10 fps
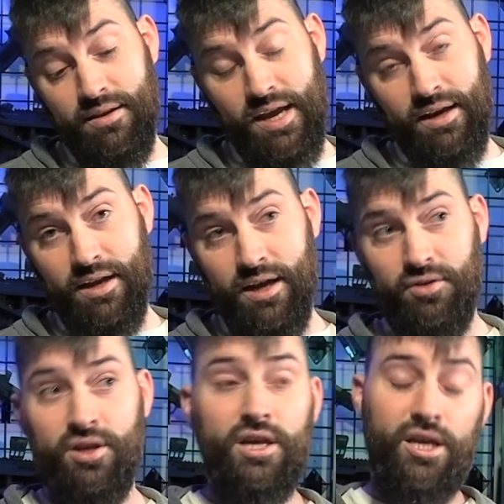neck
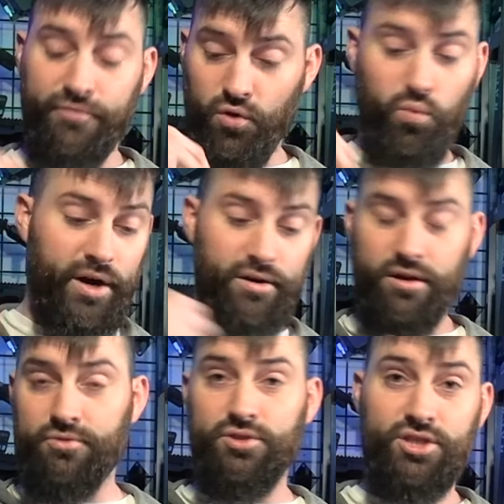down. If you're wearing
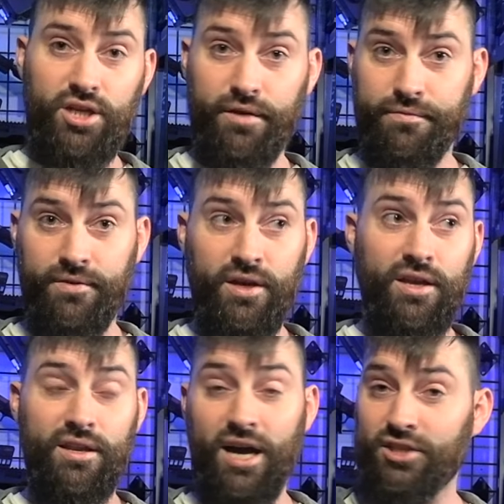other stuff,
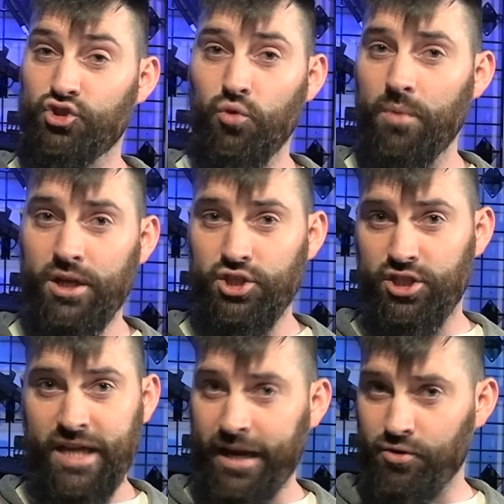not so
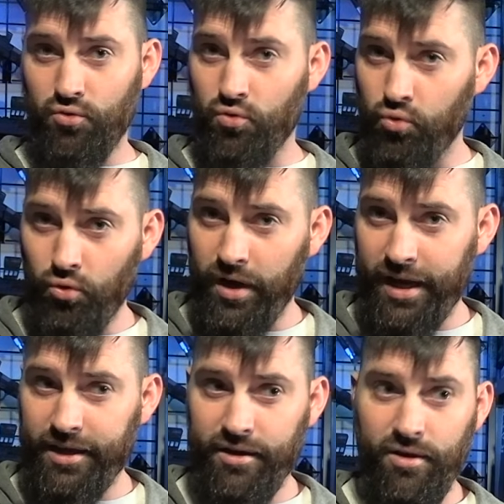much tactical cool
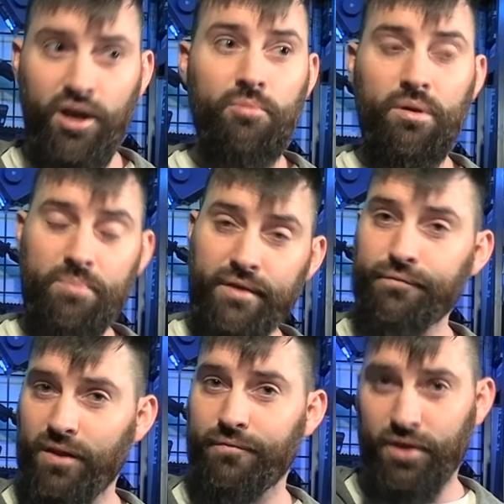guy gear, but big
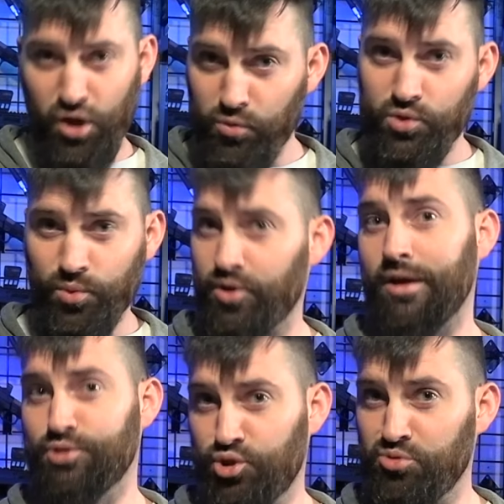fluffy coats when you're
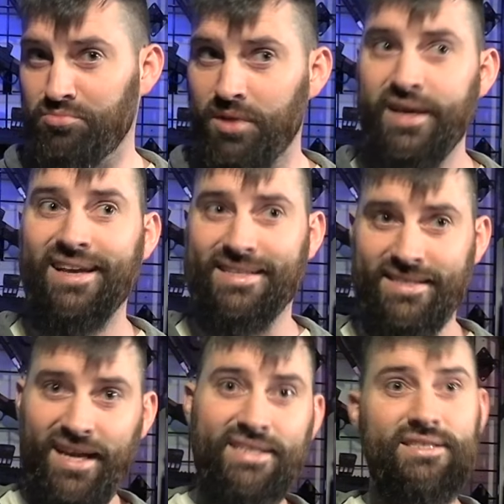out shooting, it's
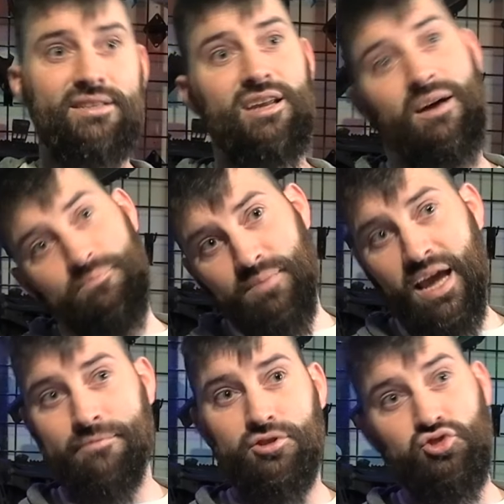nice to not
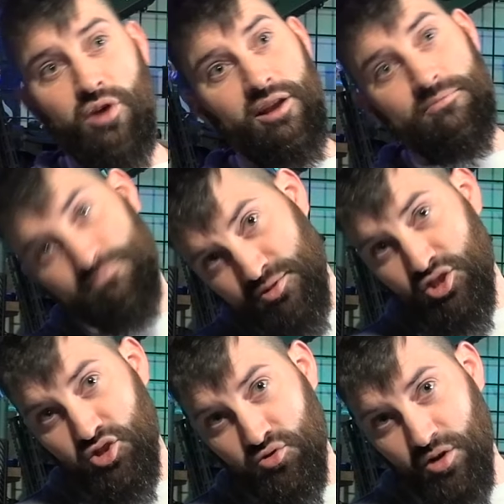have to try to
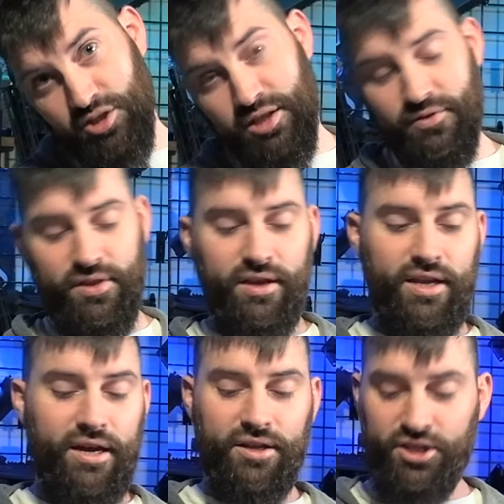scrunch everything
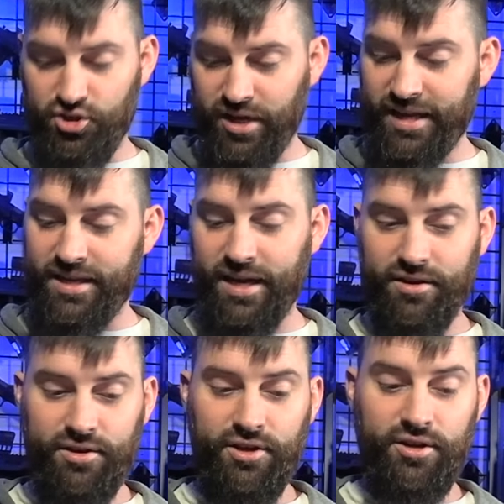down and get your head
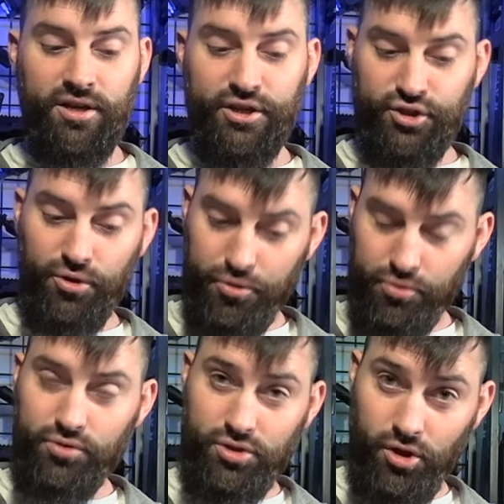down in here to look
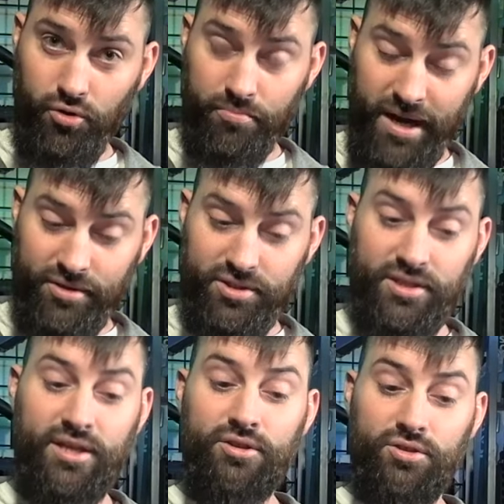through those lower
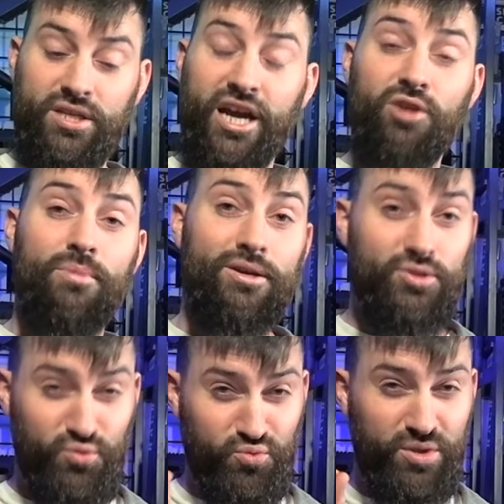mounts. Those higher
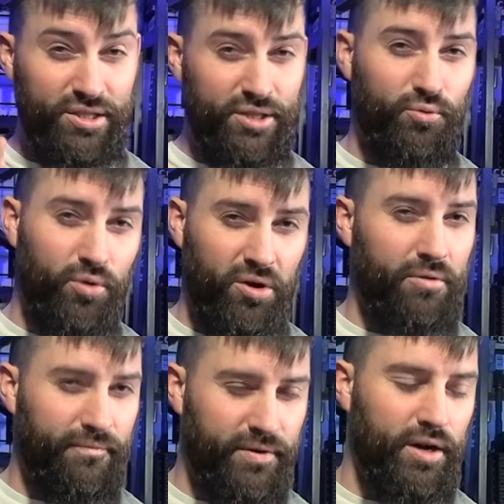mounts really
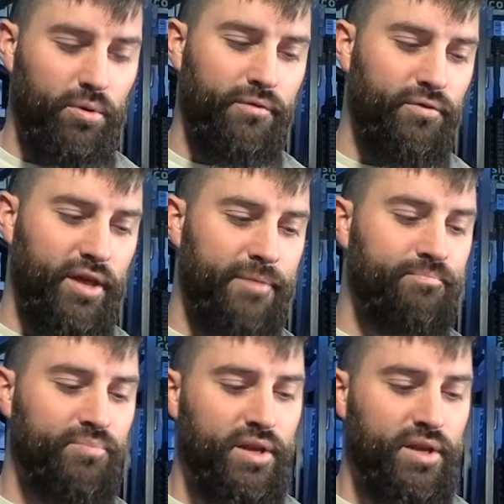work very well for that.